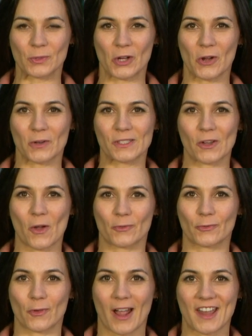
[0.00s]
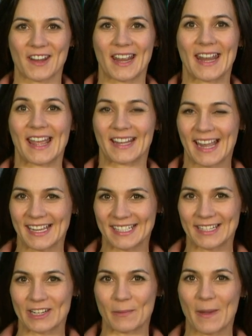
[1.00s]
Bulldogs on Friday at
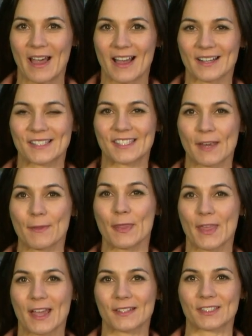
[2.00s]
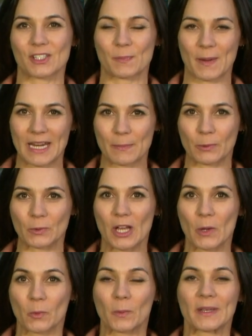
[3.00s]
Kardinia Park, 7,000 people
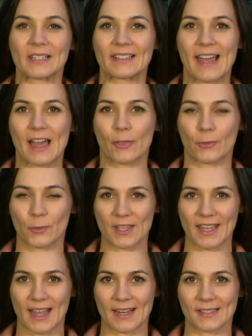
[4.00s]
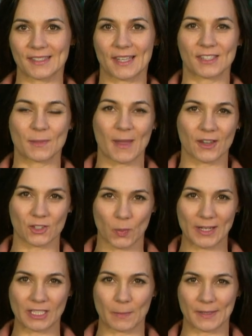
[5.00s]
will be allowed through the gates. That's about
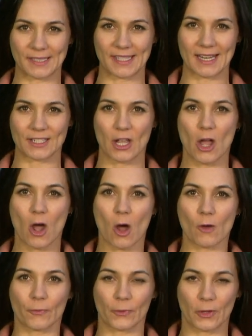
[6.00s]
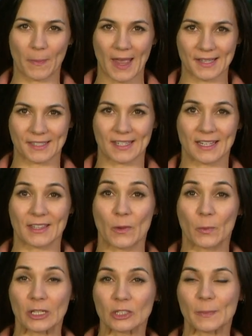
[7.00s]
20% of capacity.
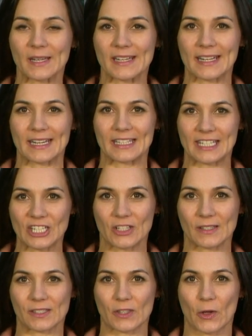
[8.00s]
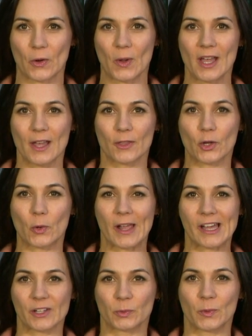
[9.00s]
There will be conditions, though. The
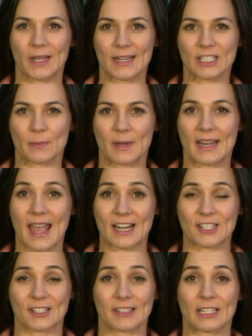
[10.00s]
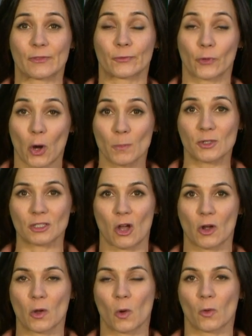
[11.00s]
crowd will need to be actually from
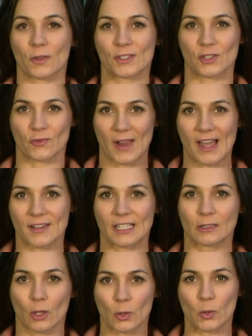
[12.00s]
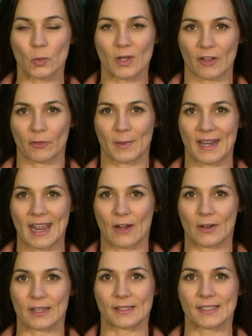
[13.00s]
Geelong or the surrounding local government
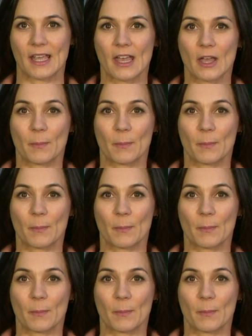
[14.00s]
areas.